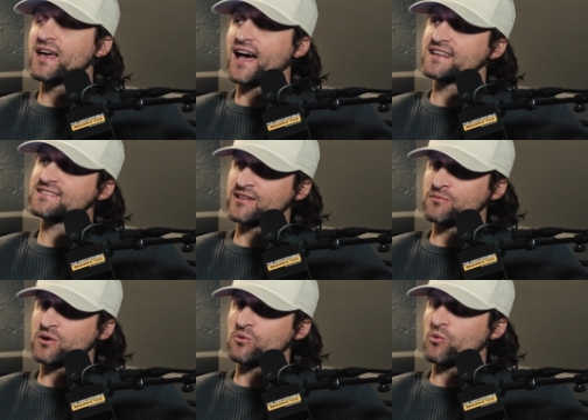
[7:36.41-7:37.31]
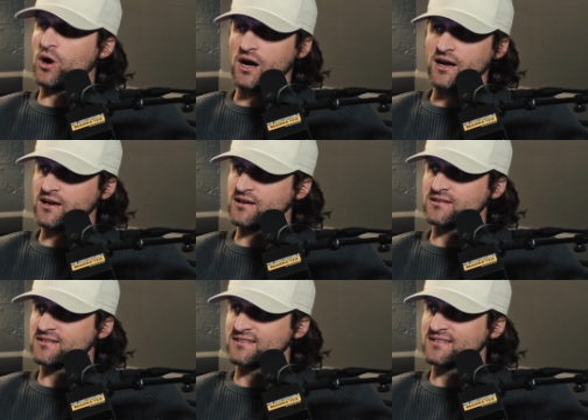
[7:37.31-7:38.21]
ask them like, well, why?
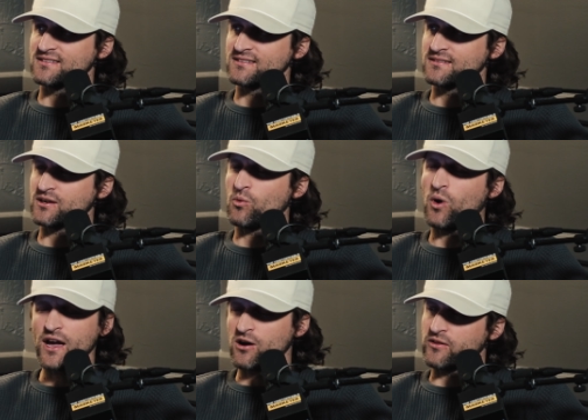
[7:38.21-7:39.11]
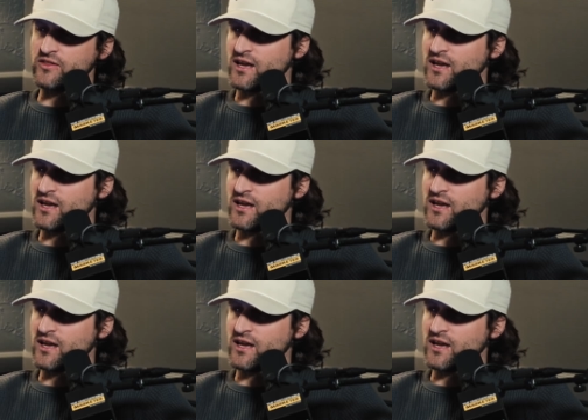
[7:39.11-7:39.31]
Like, why aren't